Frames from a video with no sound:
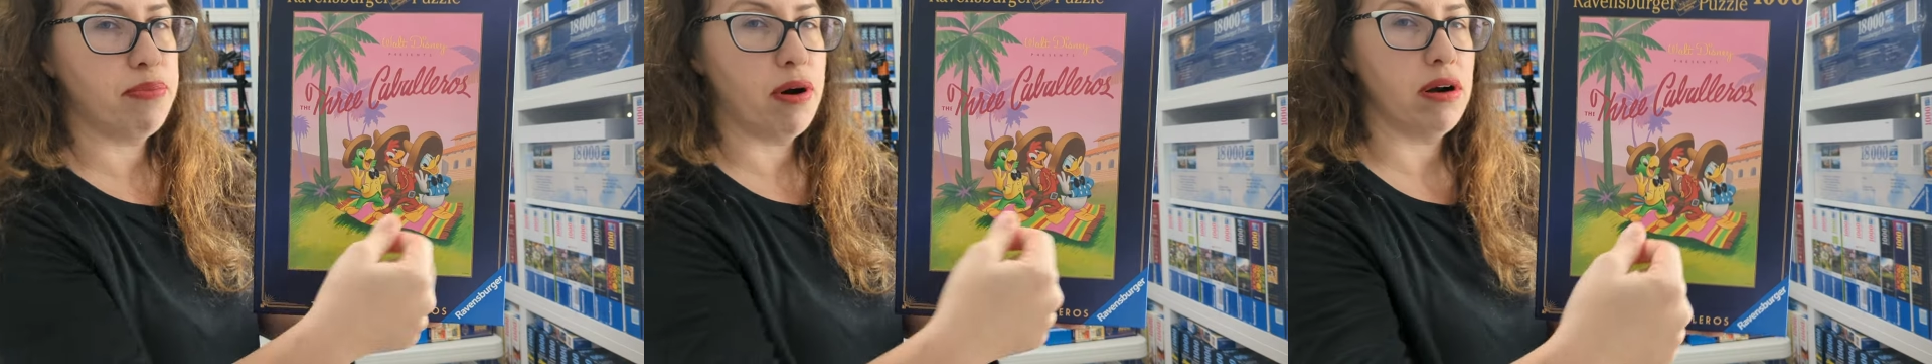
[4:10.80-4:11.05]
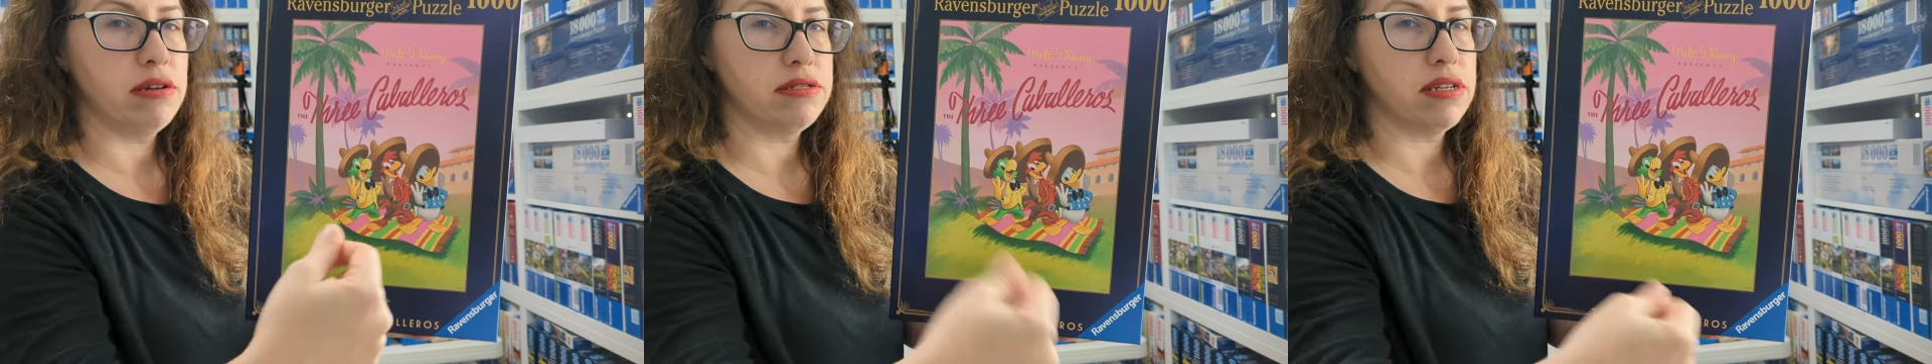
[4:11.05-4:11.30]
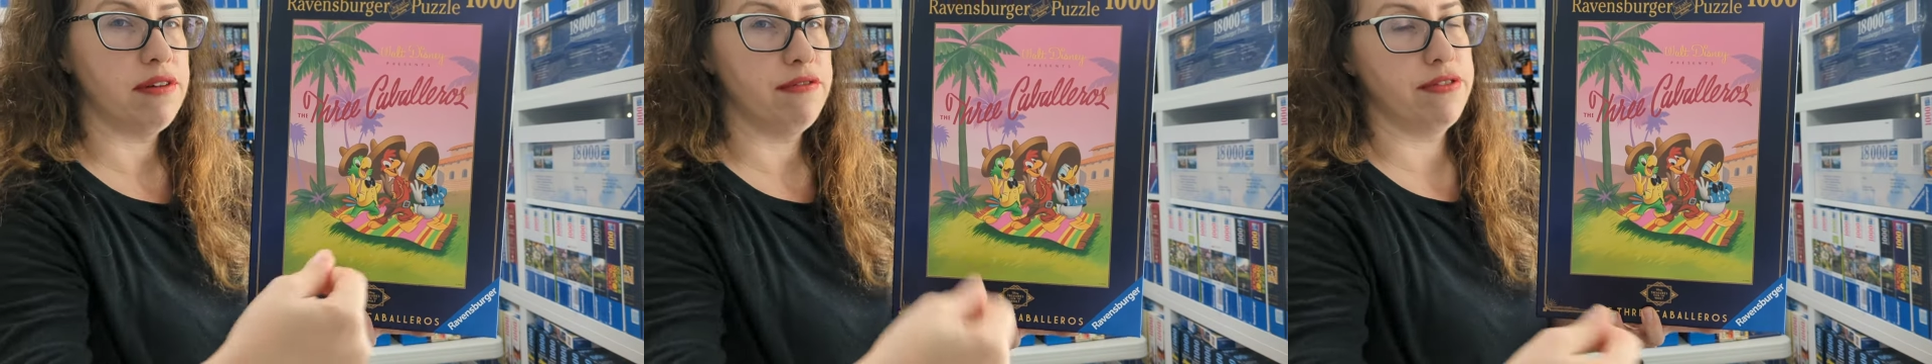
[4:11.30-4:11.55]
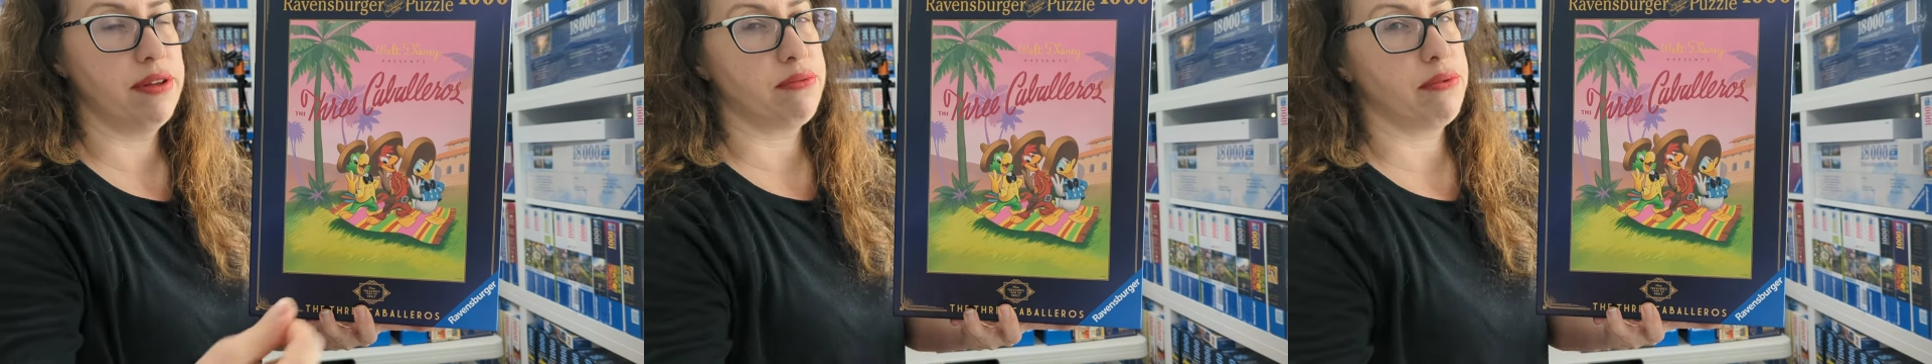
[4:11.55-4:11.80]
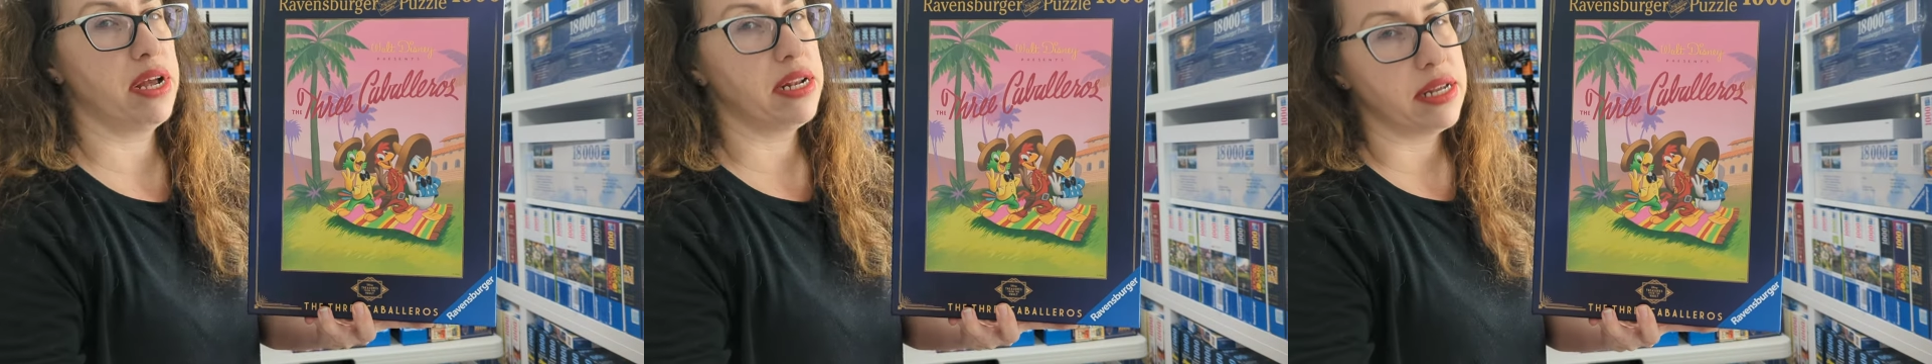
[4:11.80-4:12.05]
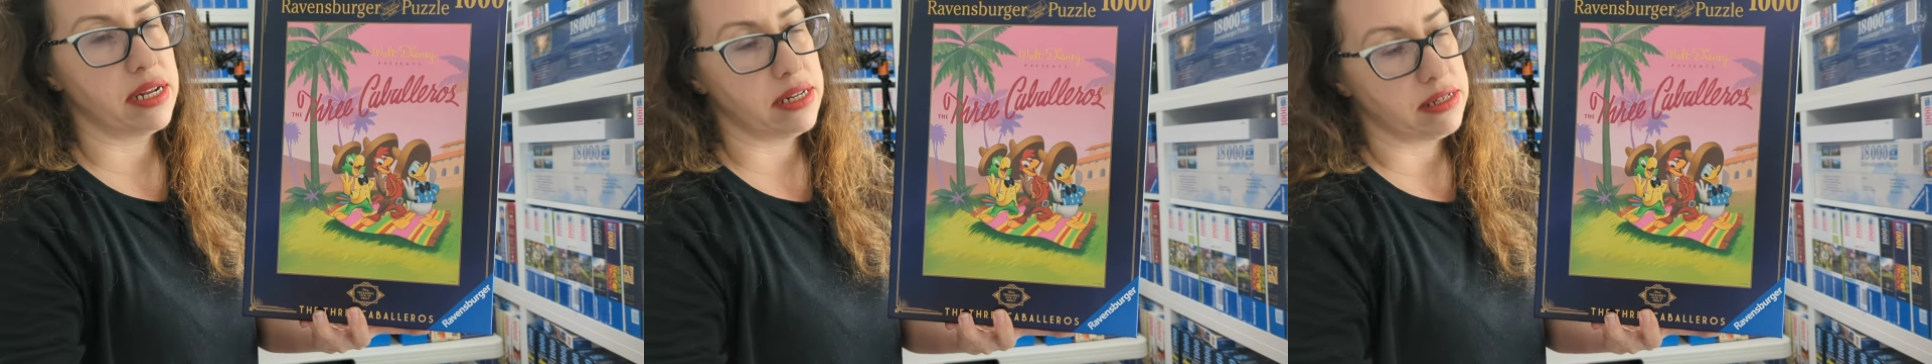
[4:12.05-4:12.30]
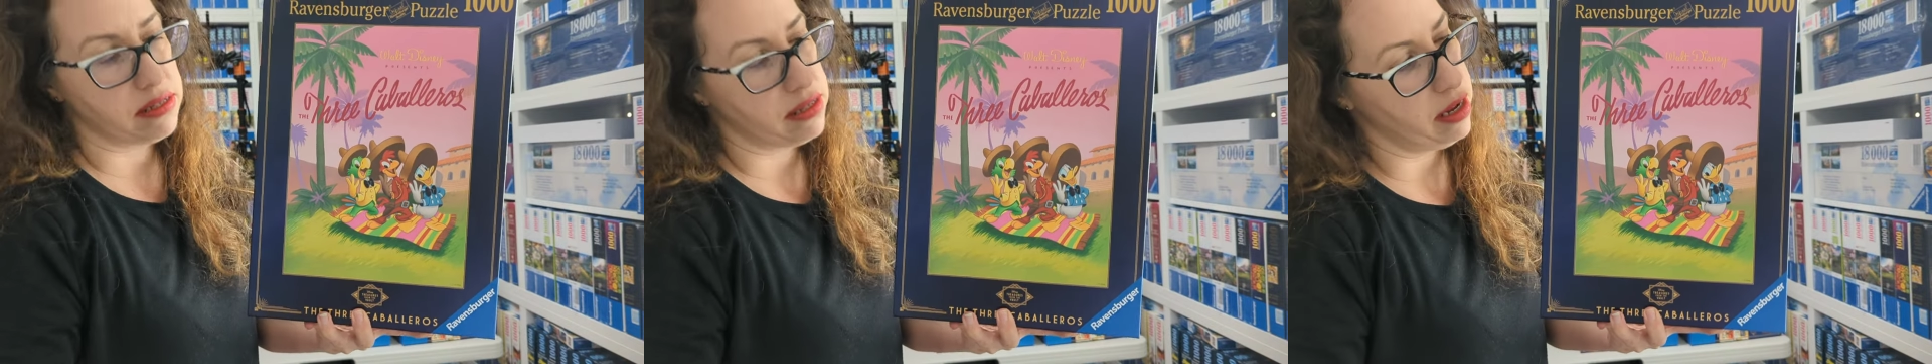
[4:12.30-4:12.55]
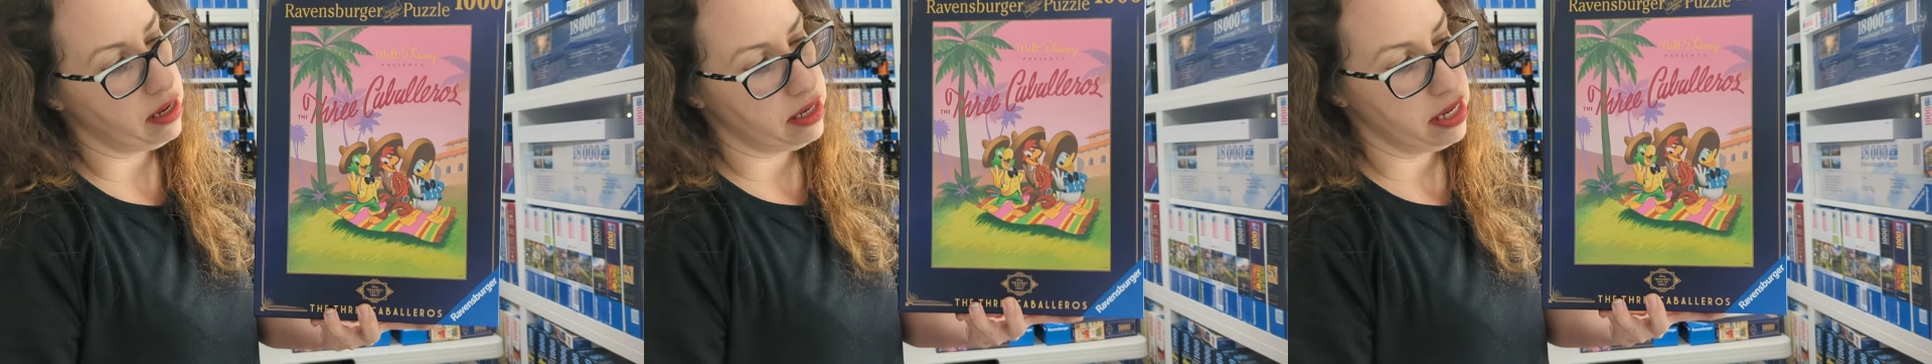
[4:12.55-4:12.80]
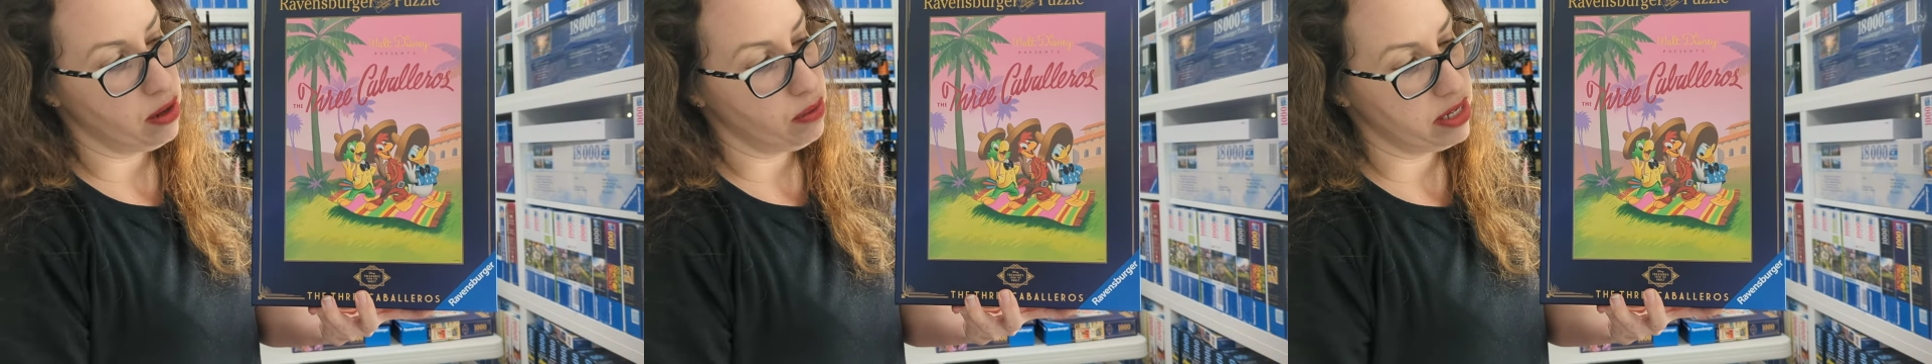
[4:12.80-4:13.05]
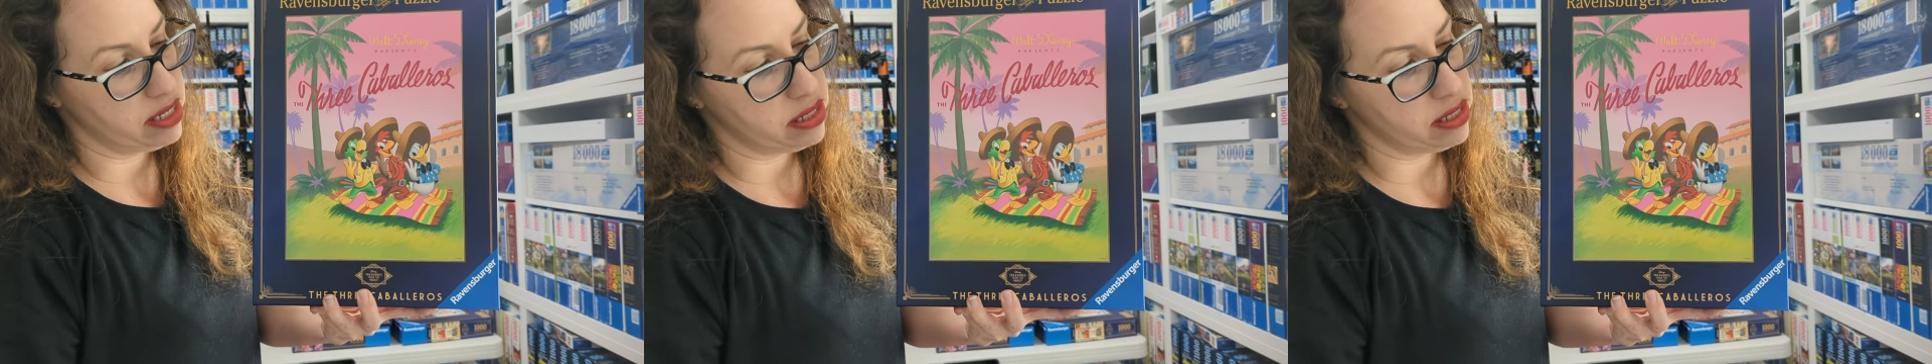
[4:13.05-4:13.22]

parts of the red, and it's not always